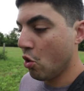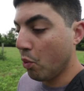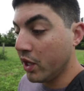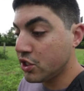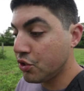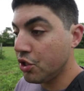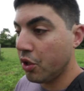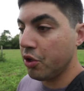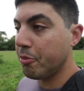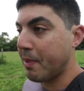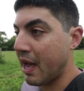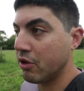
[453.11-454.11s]
Once you know
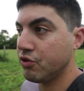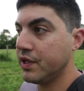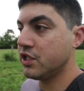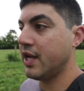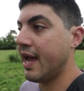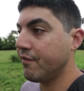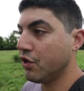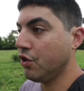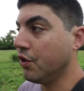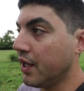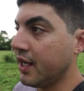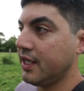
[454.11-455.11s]
your boundaries, you have a
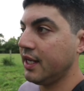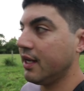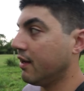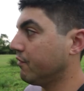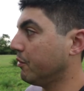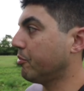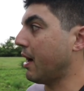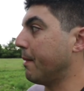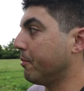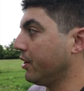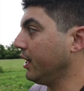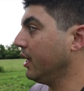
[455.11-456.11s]
good idea of the
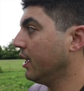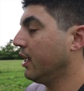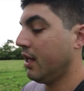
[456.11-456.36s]
property,